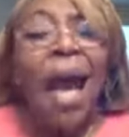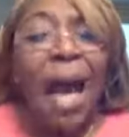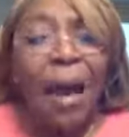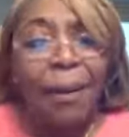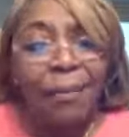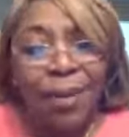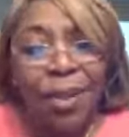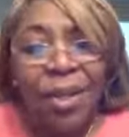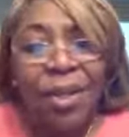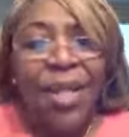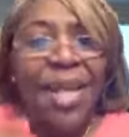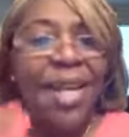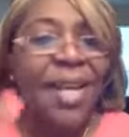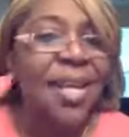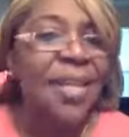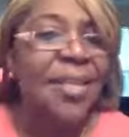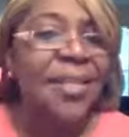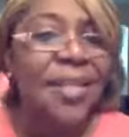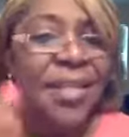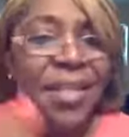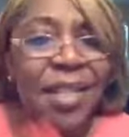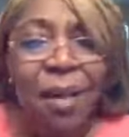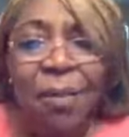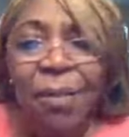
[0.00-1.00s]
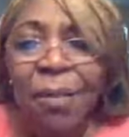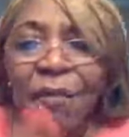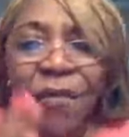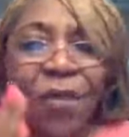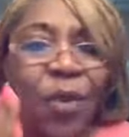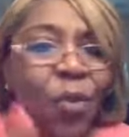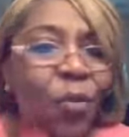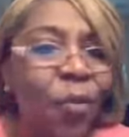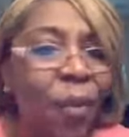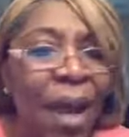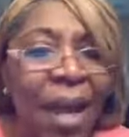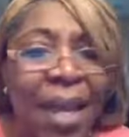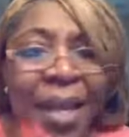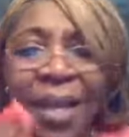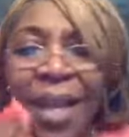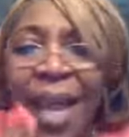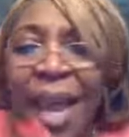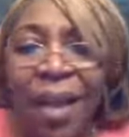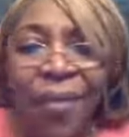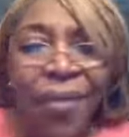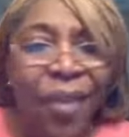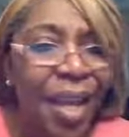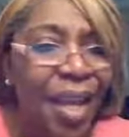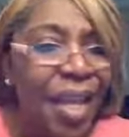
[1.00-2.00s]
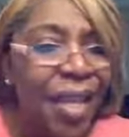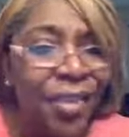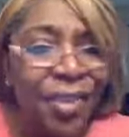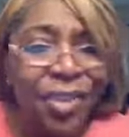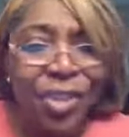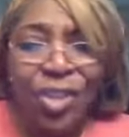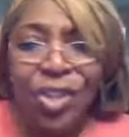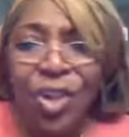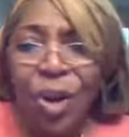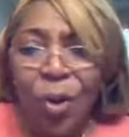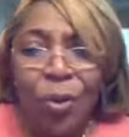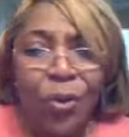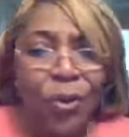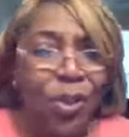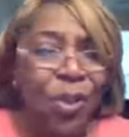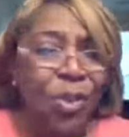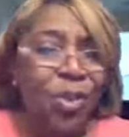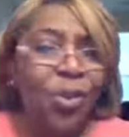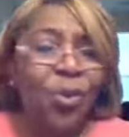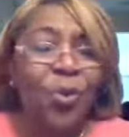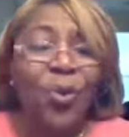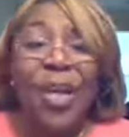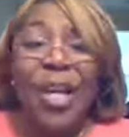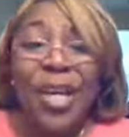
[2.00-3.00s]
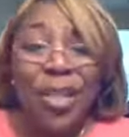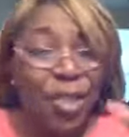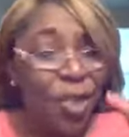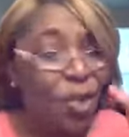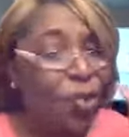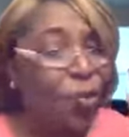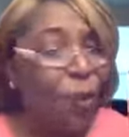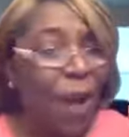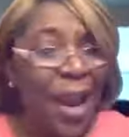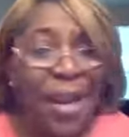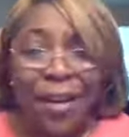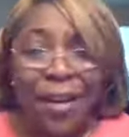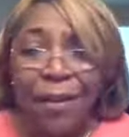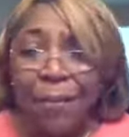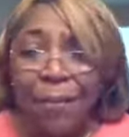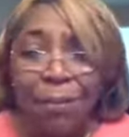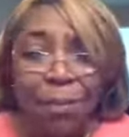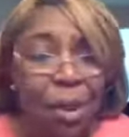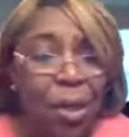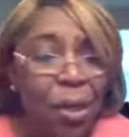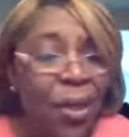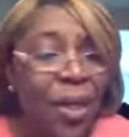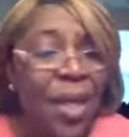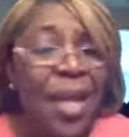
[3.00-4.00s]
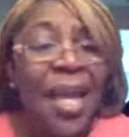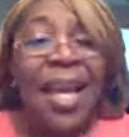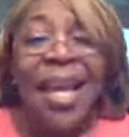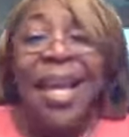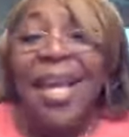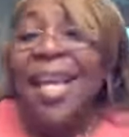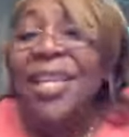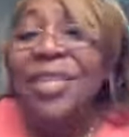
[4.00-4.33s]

I'm looking at some of you right now that He's chosen you to write a book.